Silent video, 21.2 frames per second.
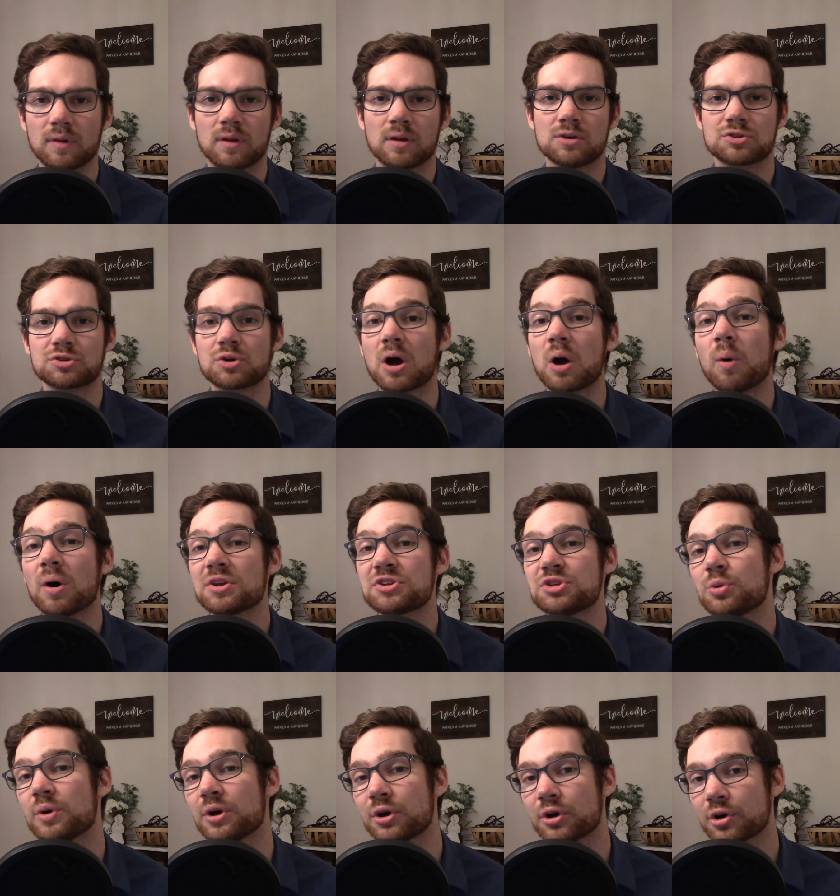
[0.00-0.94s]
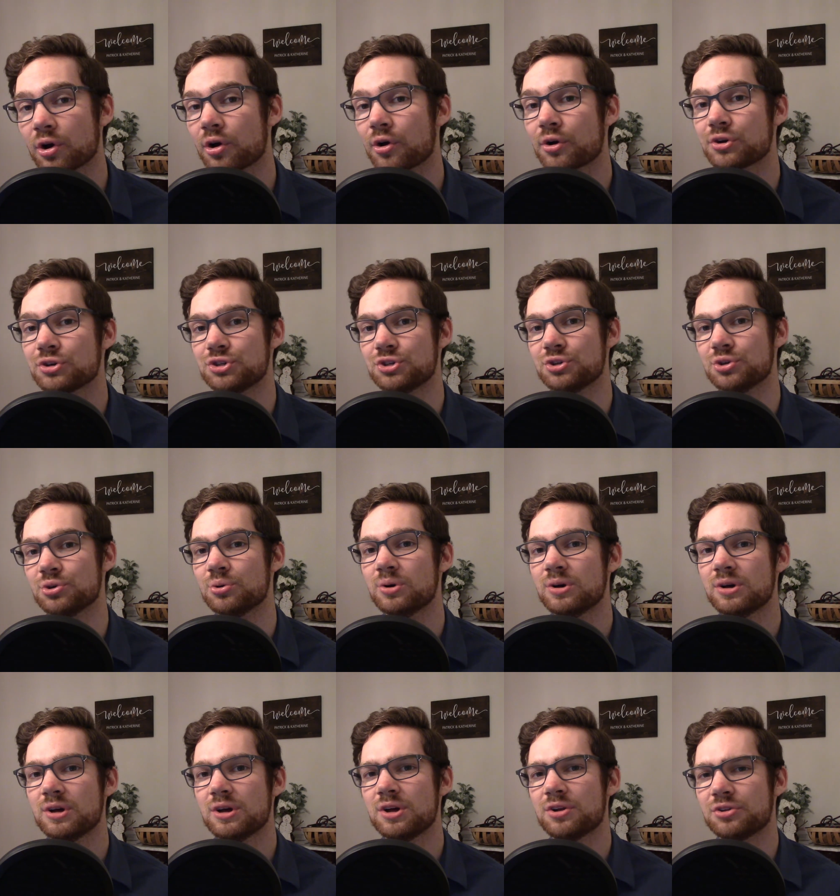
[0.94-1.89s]
So I want to encourage you
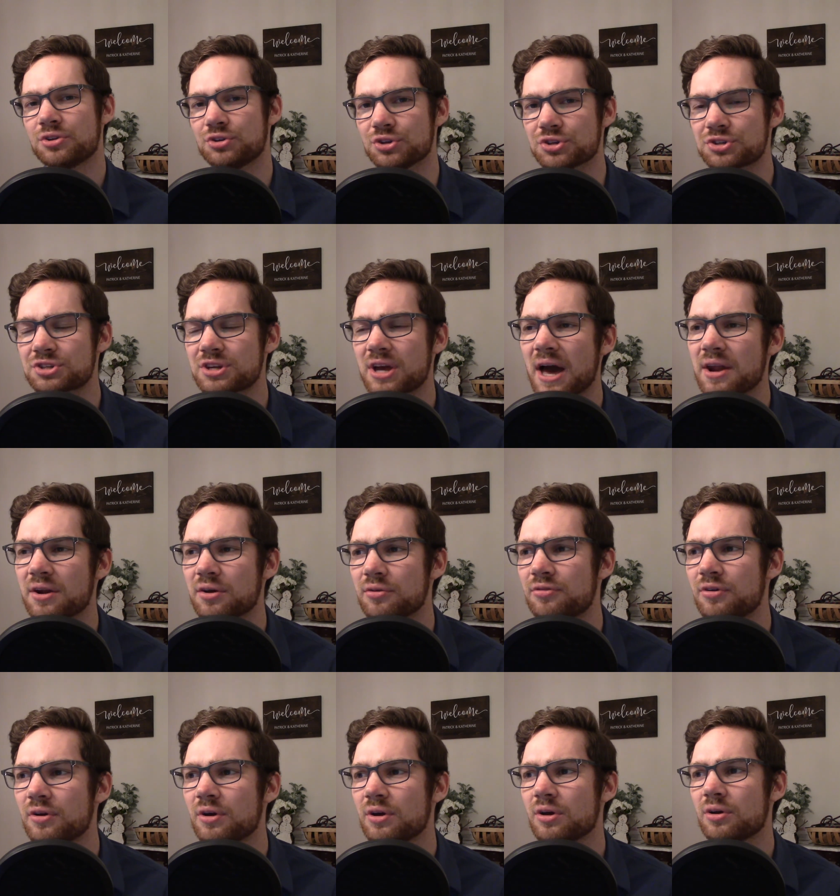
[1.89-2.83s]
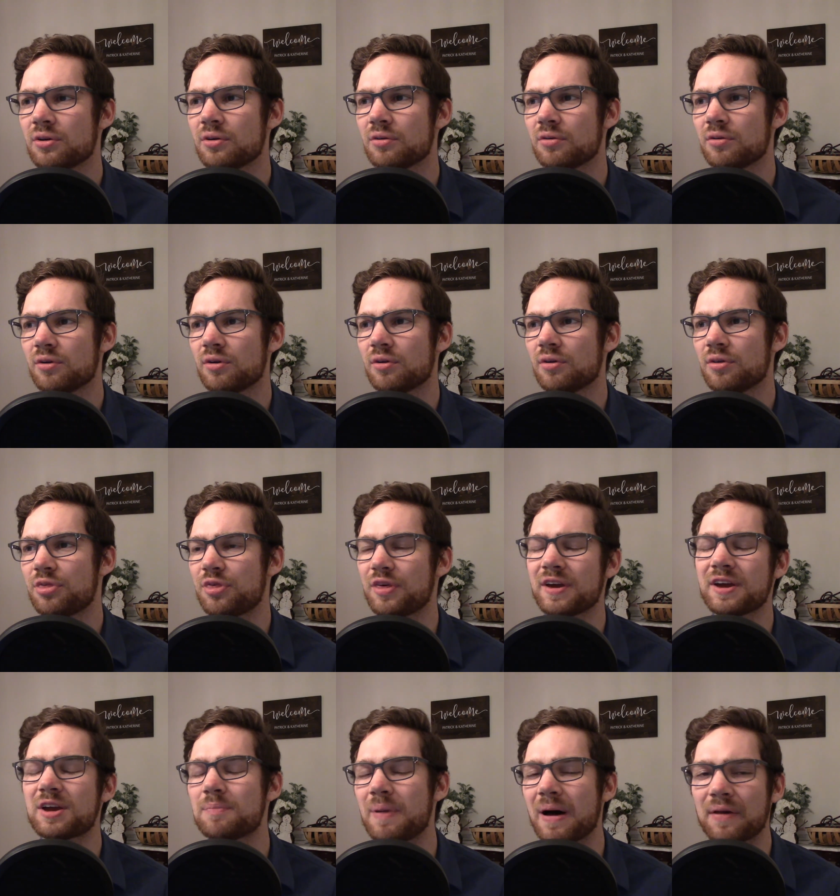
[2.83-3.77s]
to just kind of
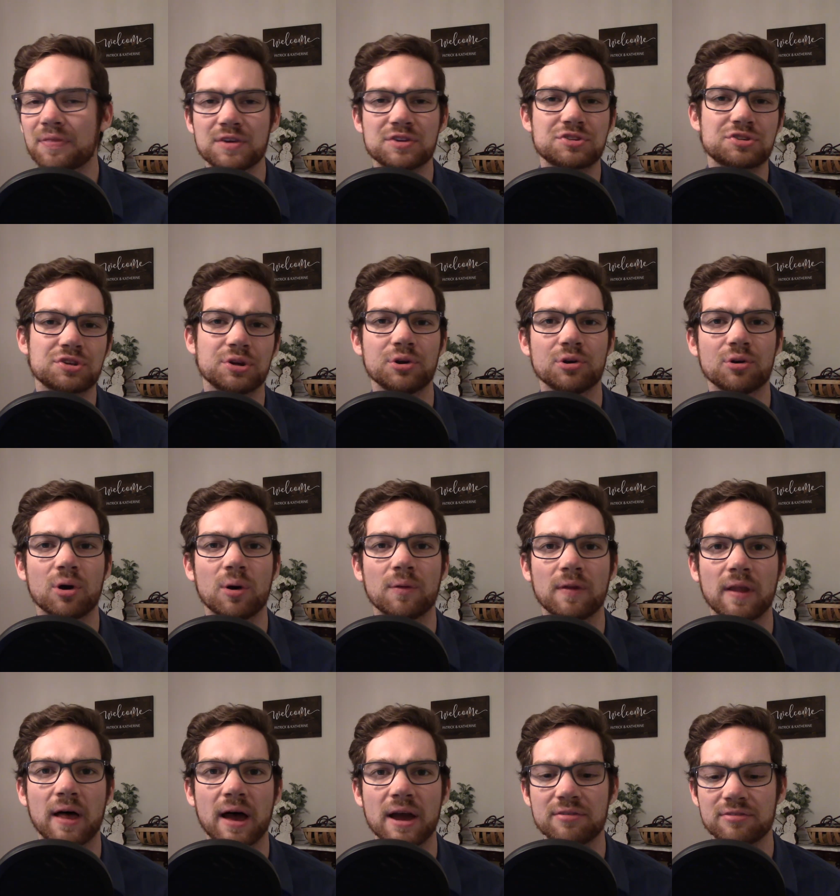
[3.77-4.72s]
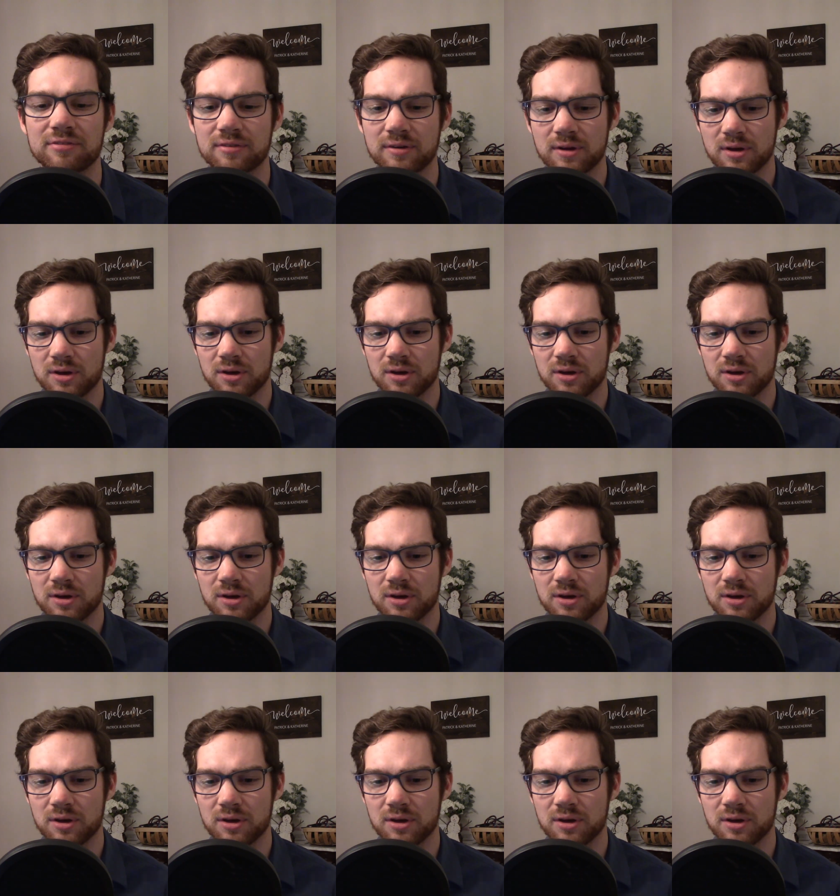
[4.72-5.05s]
think about this in your own life.